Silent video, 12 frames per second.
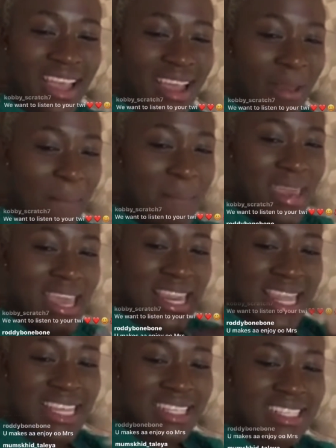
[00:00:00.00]

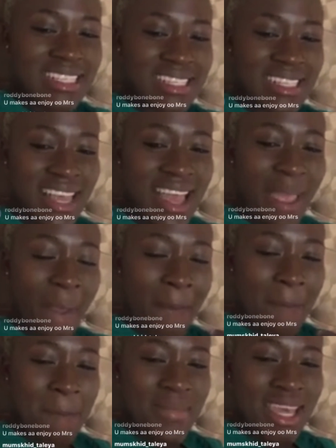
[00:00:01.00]
Meanings,
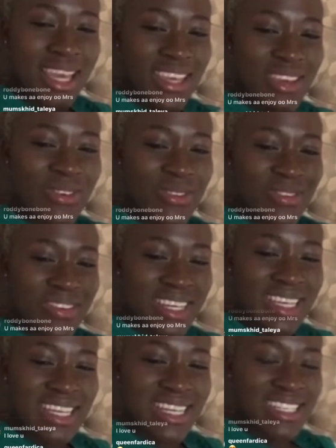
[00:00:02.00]
me and you
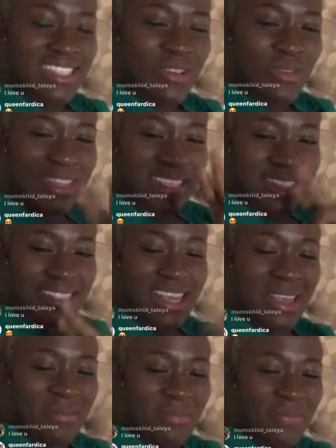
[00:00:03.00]
is not the
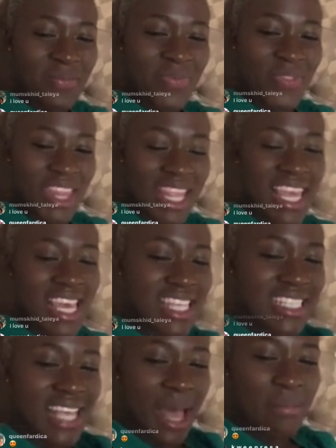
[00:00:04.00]
same.
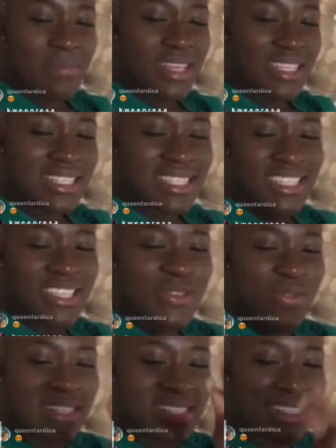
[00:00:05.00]
It's happy, you
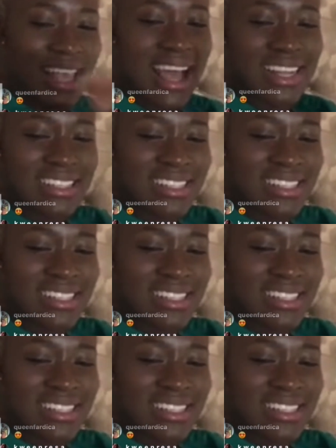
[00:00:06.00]
are sad.